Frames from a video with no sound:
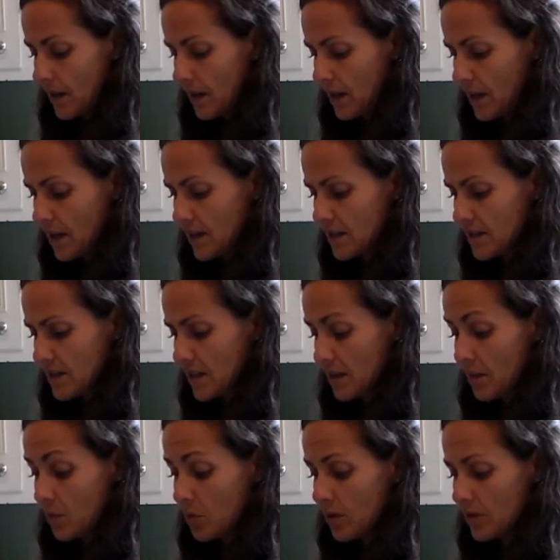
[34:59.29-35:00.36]
and
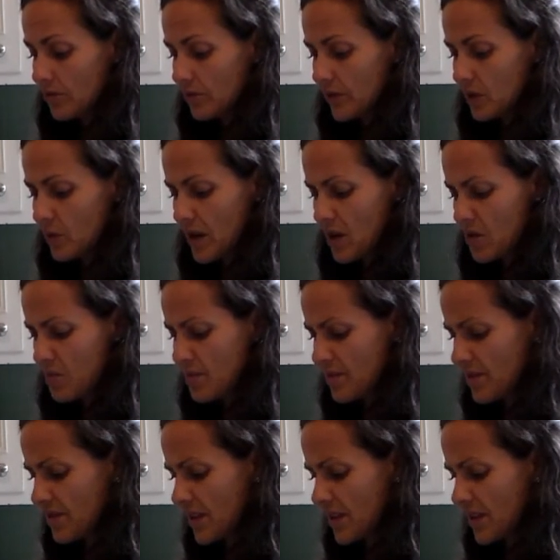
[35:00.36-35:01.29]
it worked really well, but